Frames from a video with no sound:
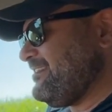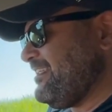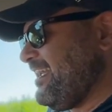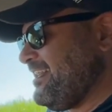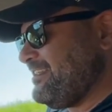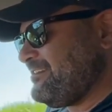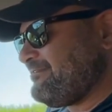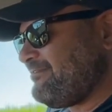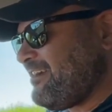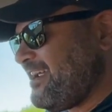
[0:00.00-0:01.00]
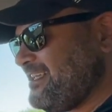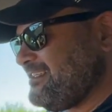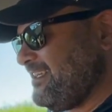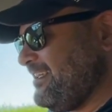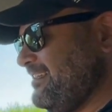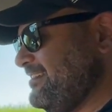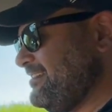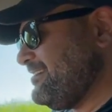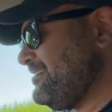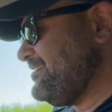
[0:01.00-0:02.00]
That is crazy.
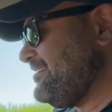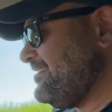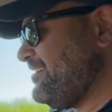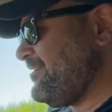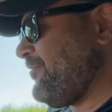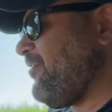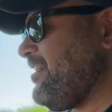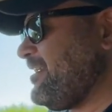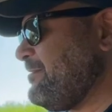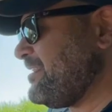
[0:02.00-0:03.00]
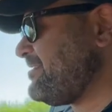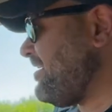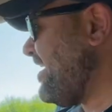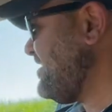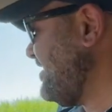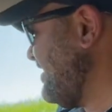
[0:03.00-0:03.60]
It's frightening, but it's crazy.